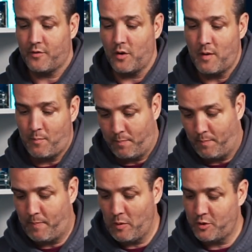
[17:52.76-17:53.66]
So they
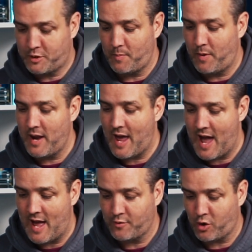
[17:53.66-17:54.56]
built the chip in
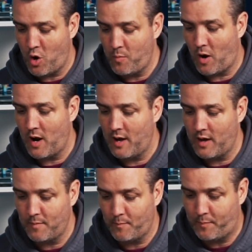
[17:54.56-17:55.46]
and
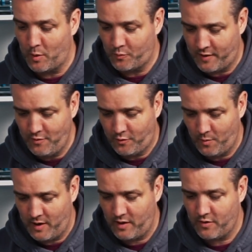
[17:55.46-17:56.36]
Copilot built
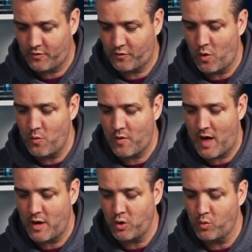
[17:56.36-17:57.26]
into it so
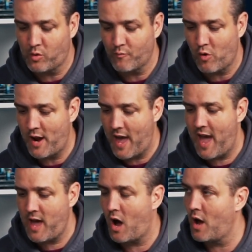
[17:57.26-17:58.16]
that you can run
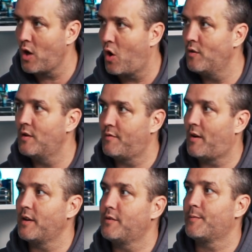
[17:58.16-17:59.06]
AI on the
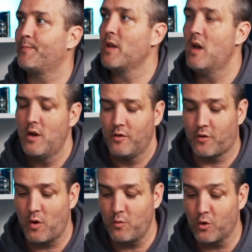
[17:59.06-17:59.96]
device.
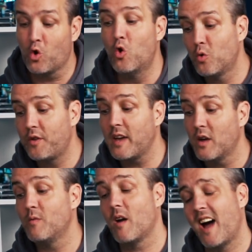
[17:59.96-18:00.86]
So the cool thing,
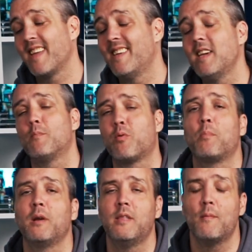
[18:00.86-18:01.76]
and I think
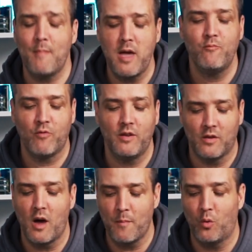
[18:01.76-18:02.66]
probably the main
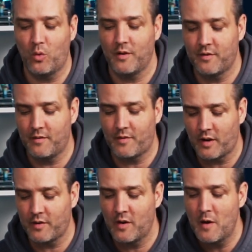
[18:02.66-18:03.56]
reason I bought this
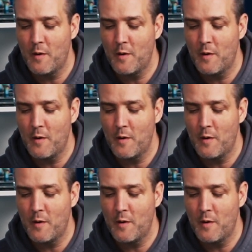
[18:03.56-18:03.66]
device,